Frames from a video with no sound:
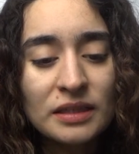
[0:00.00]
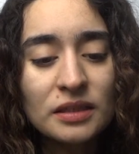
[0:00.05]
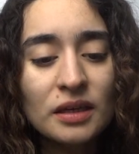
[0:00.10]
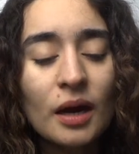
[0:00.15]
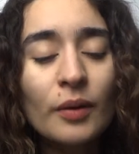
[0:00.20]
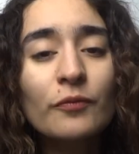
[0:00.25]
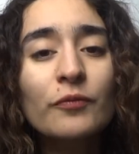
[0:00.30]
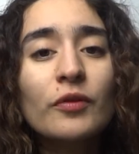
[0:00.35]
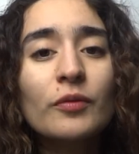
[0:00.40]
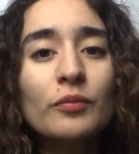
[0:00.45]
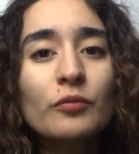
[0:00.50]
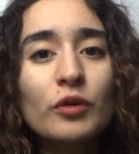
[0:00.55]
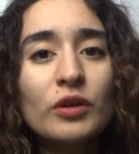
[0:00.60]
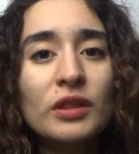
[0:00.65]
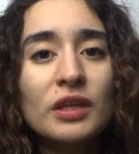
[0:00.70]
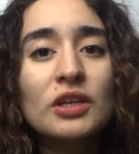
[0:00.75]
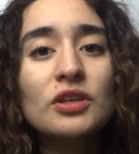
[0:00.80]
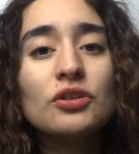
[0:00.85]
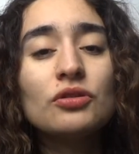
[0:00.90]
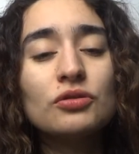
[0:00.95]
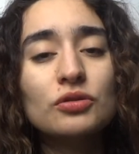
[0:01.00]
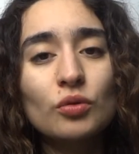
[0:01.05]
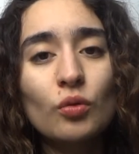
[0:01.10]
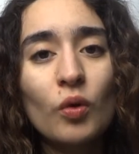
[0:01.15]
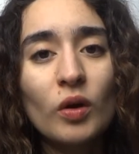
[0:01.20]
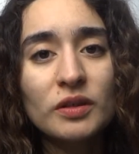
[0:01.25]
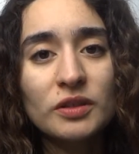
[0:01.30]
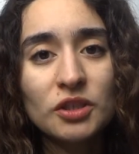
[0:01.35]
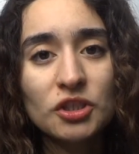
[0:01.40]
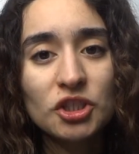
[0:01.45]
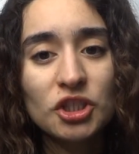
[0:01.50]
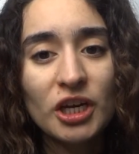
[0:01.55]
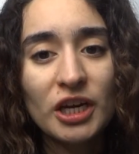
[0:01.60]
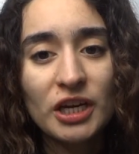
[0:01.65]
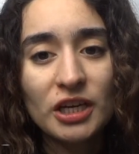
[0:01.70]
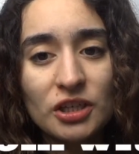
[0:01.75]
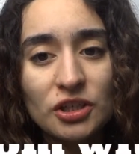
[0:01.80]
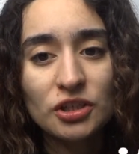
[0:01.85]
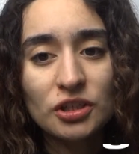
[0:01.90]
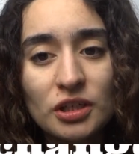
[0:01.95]
to come from within you to want to
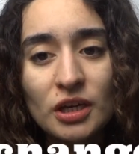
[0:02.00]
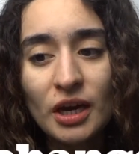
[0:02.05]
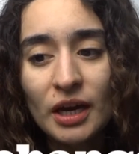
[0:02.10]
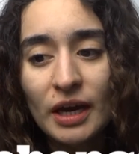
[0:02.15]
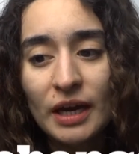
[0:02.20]
change.